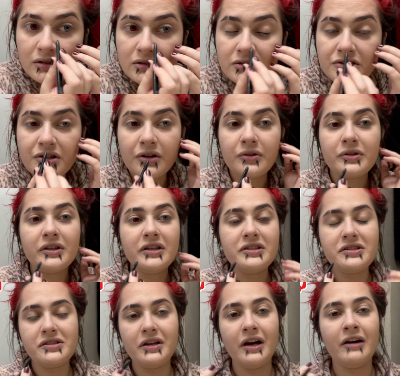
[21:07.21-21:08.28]
So
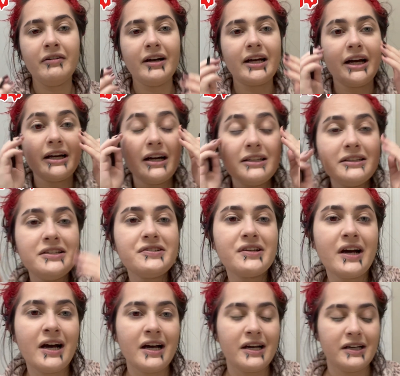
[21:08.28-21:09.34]
this, I got these
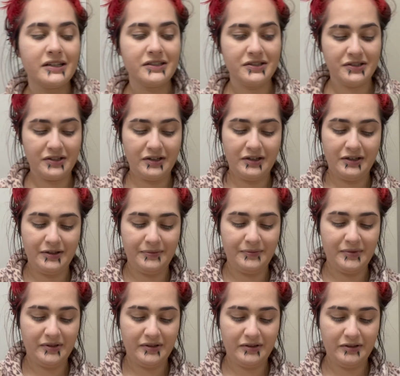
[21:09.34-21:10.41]
eyes
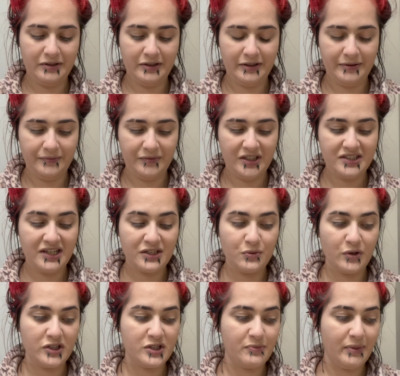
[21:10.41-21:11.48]
were
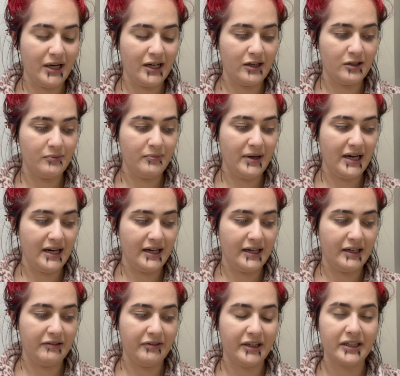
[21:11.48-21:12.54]
inspired
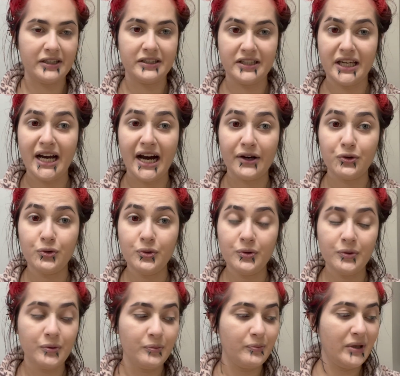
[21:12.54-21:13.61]
by like gyaru
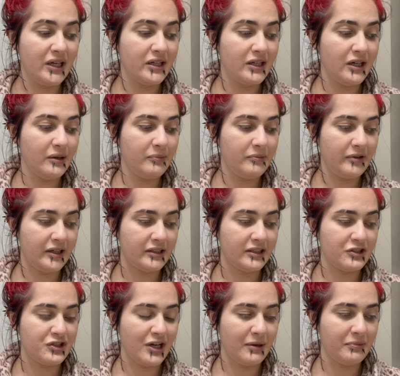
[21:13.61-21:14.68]
makeup, like the
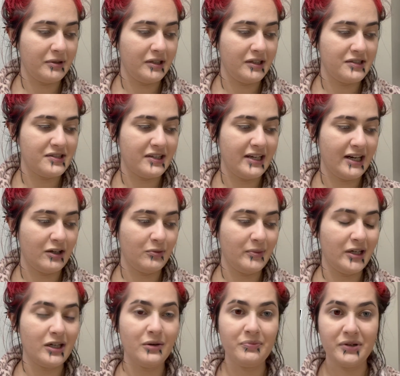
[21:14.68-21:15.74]
Japanese gyaru
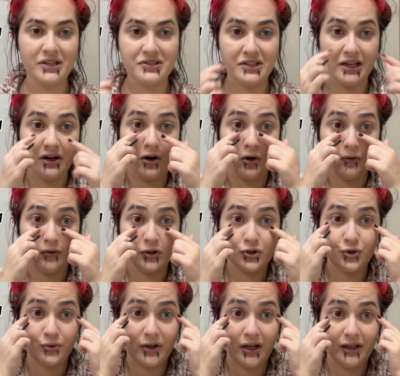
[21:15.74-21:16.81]
makeup, because they
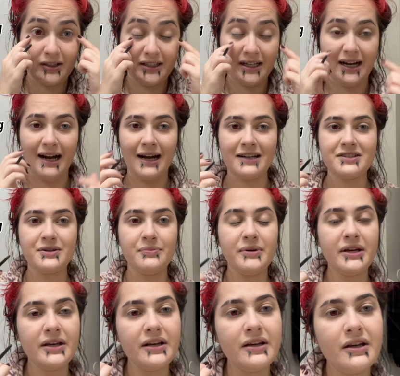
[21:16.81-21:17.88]
overdraw the eyes a
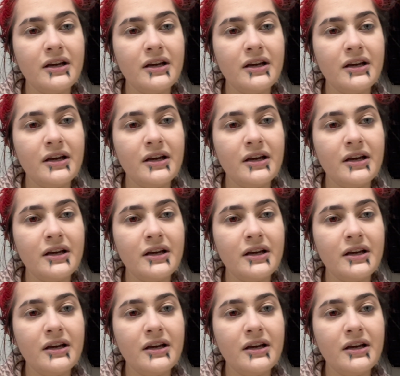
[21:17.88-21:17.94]
bit.